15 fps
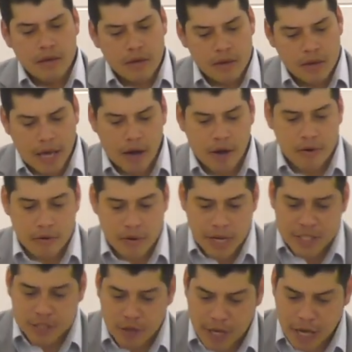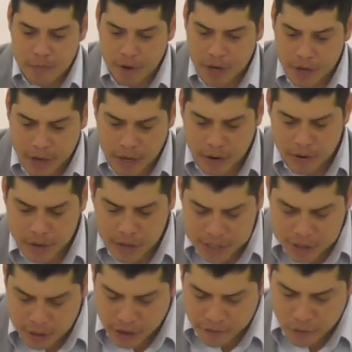Now, let's look, keep reading now.
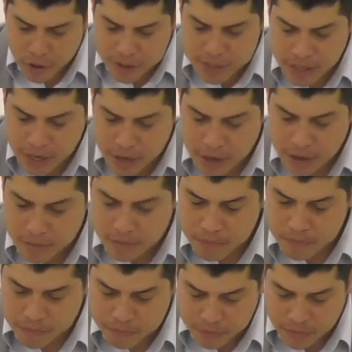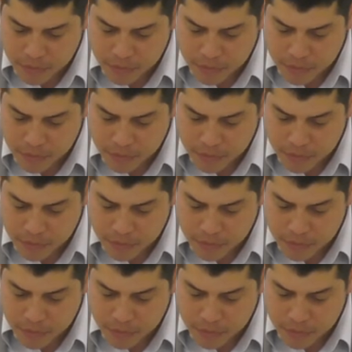Let's look at verse um,